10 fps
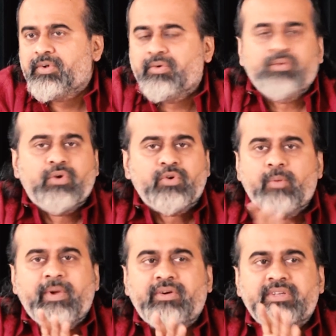Do not
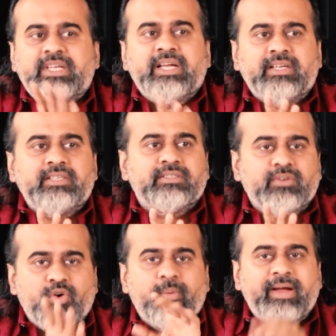go by your desire.
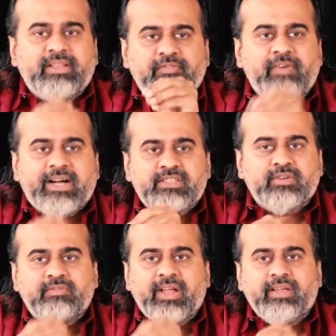Go by the facts
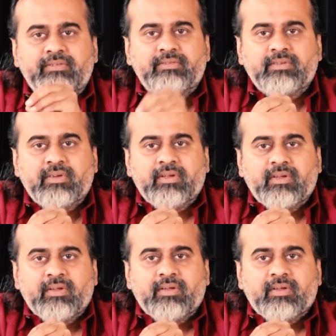of life.
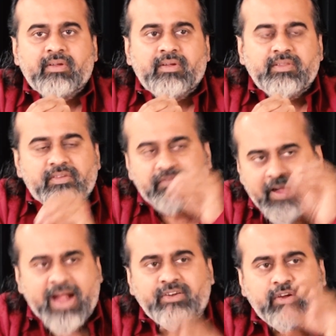The
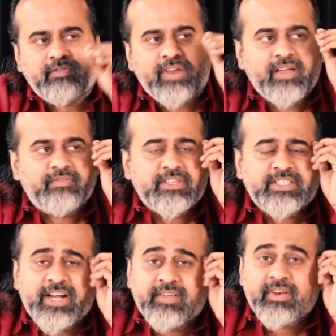fact of life is
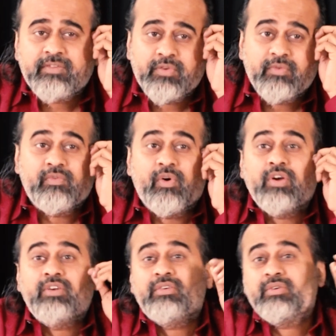that even if you
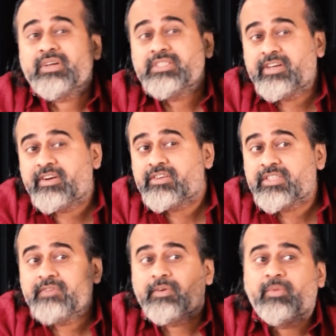want to consider
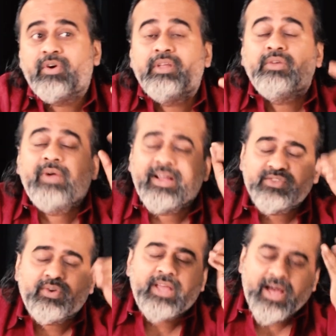yourself a body, you
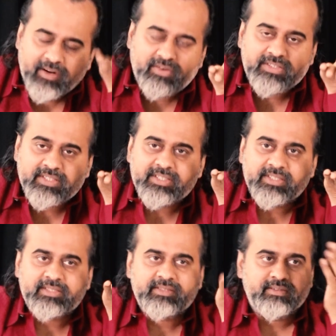actually are
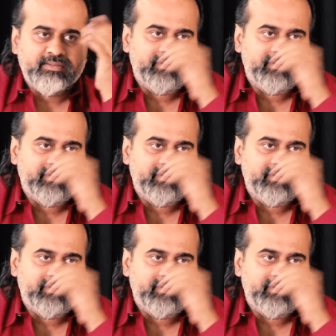consciousness.